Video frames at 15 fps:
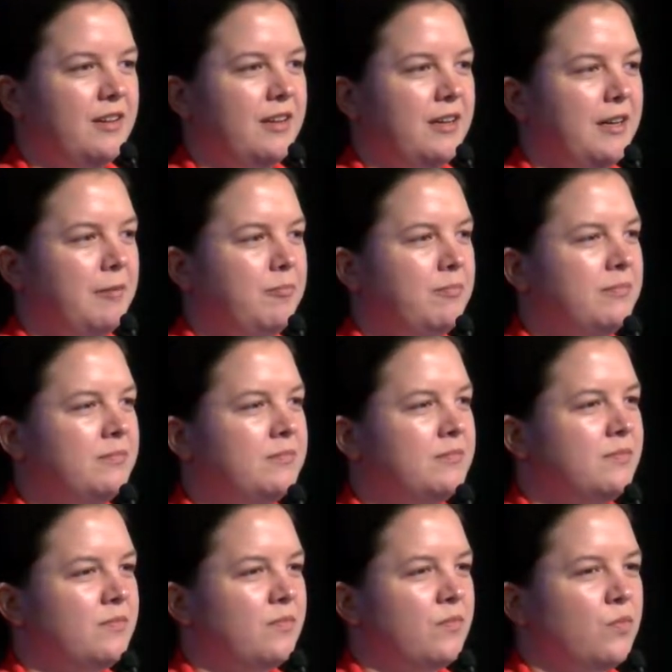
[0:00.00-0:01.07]
Um,
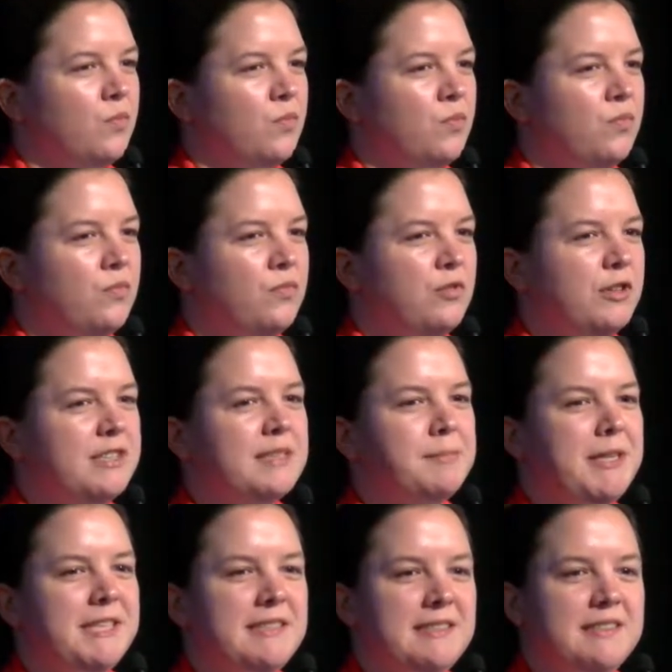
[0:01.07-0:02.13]
what this means